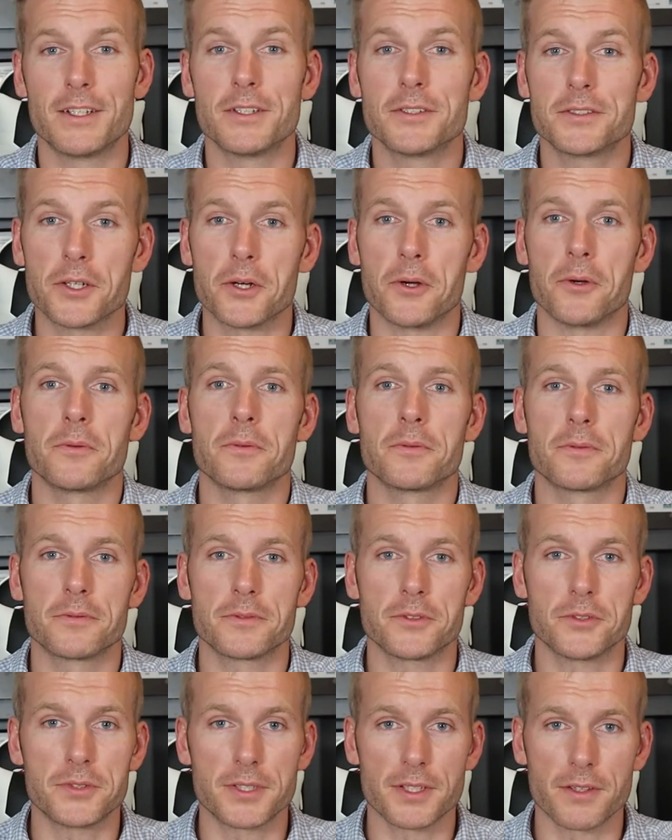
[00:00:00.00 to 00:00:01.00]
So
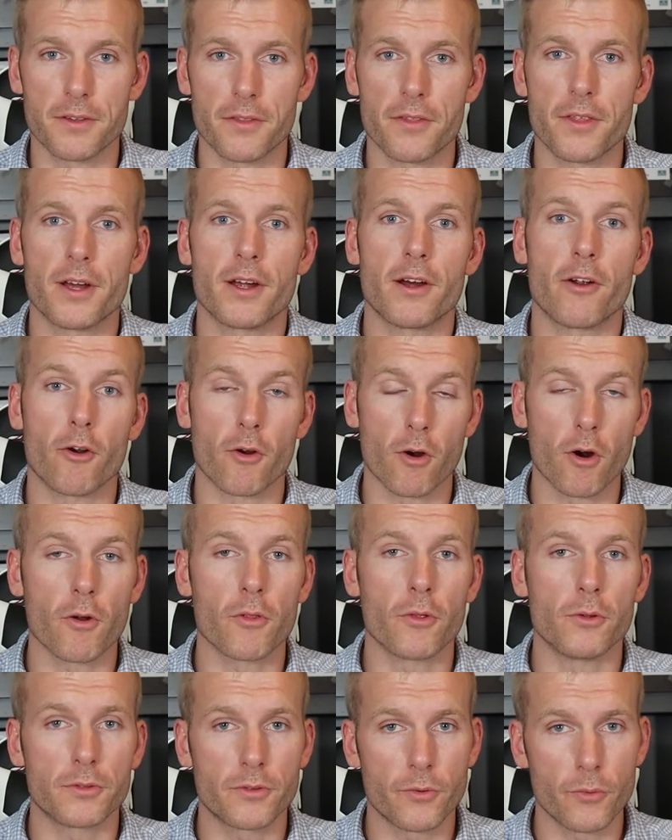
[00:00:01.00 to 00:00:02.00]
you see that there are
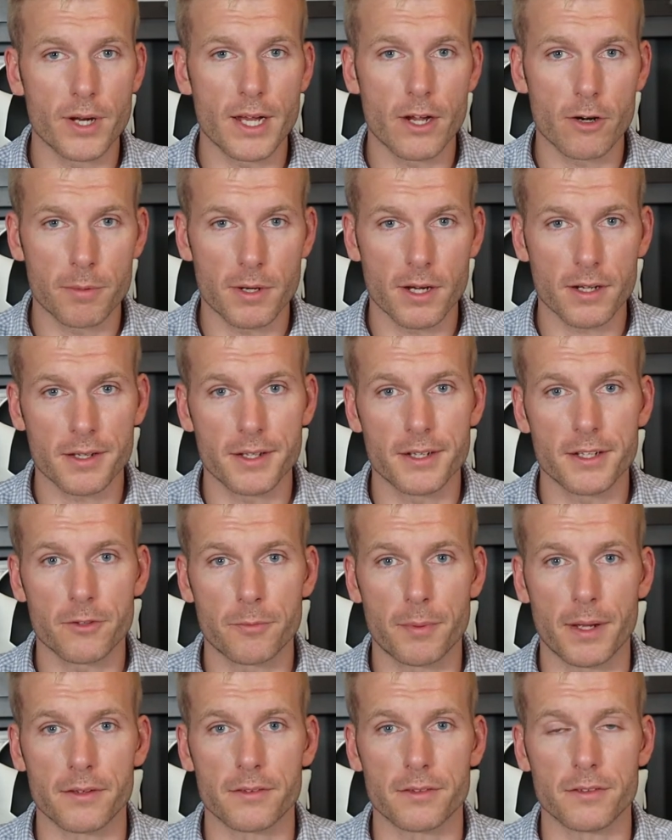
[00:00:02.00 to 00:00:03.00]
those 3 out-of-pocket
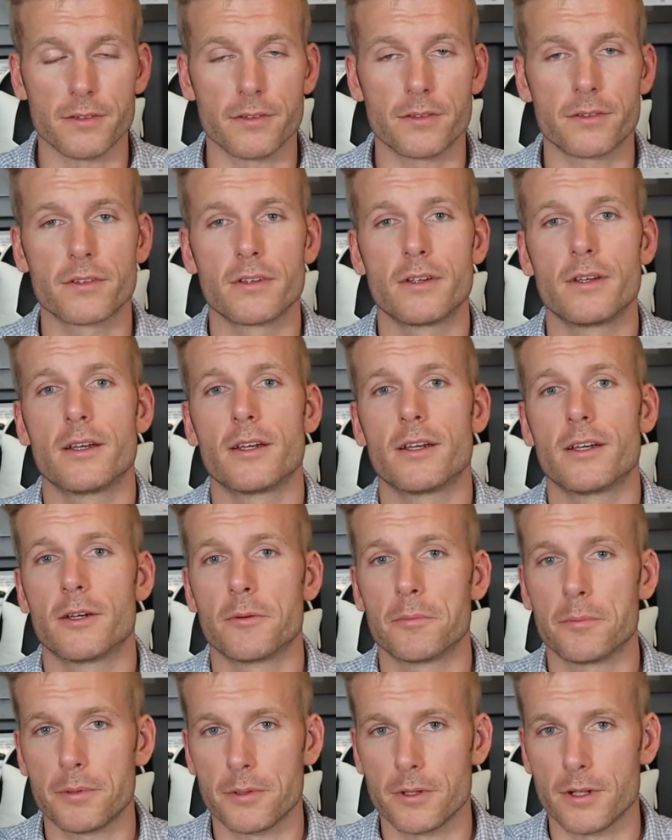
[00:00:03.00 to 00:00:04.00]
expenses,
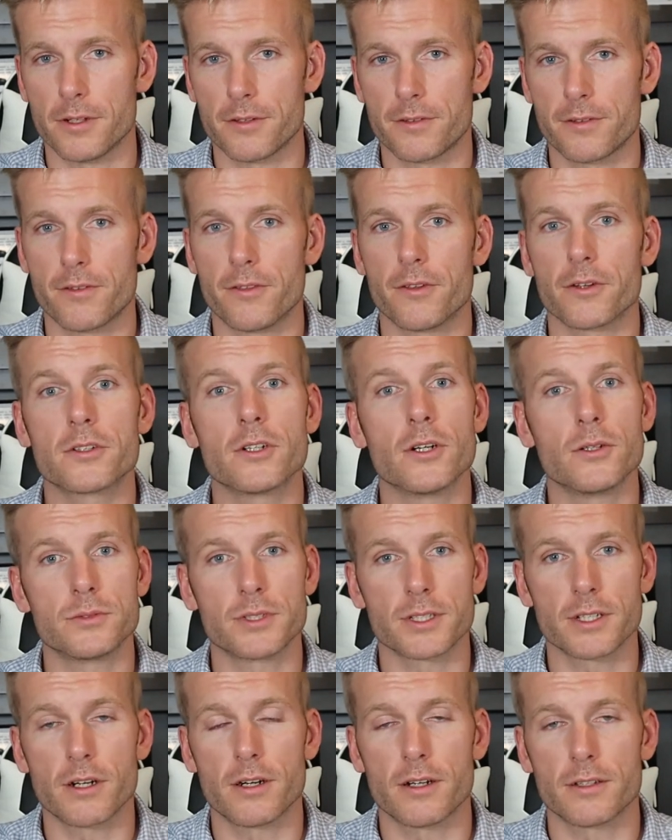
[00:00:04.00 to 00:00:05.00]
plus the
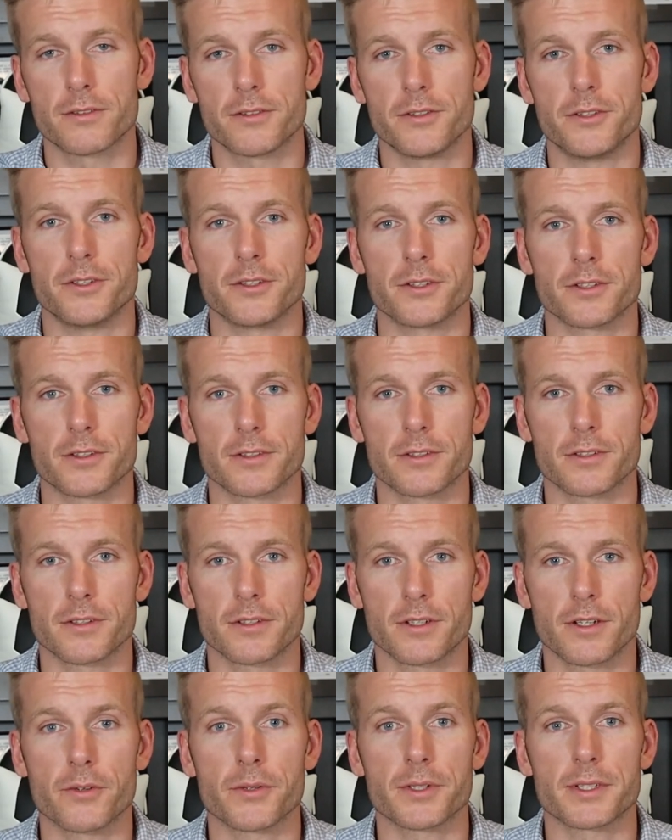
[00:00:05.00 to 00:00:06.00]
closing costs that are
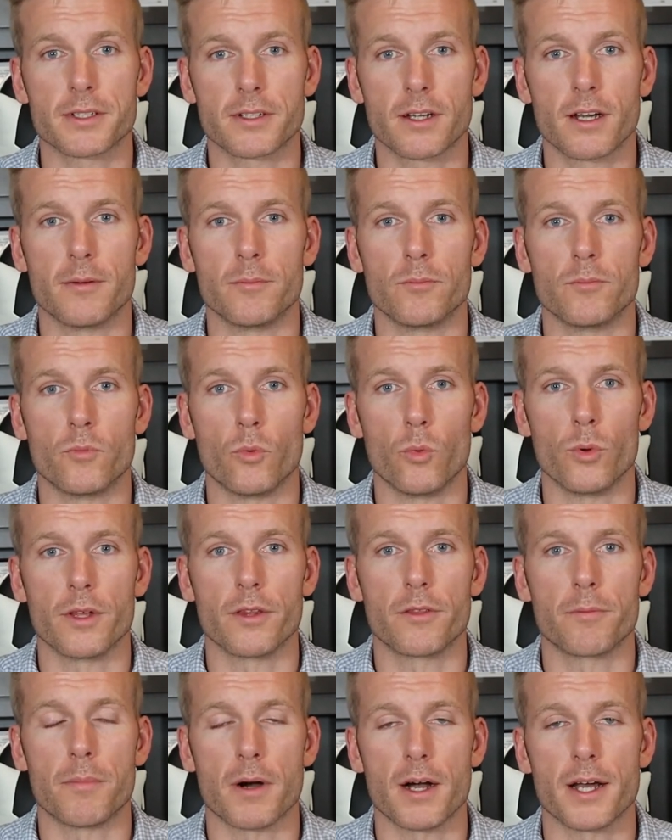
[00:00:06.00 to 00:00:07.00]
going to come
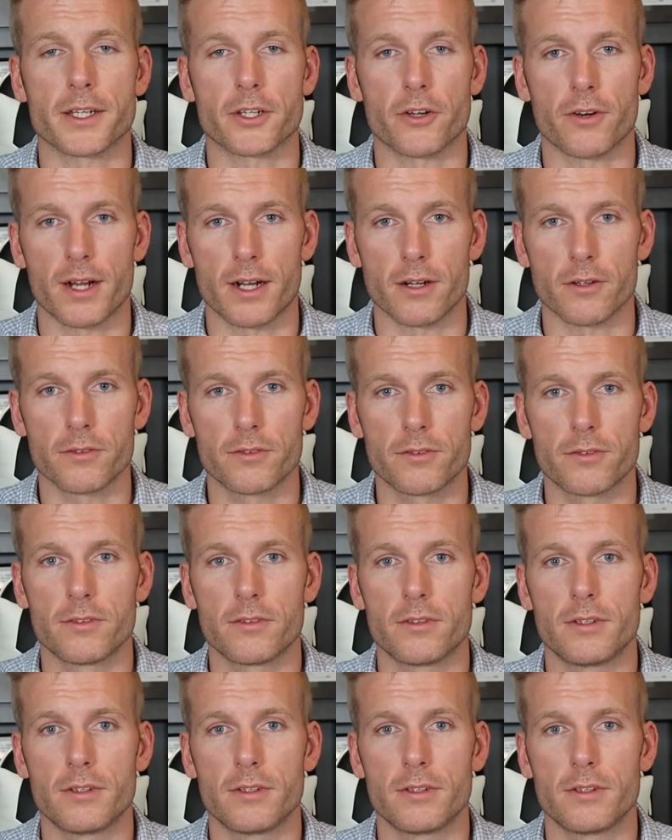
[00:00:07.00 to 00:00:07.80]
with buying your house.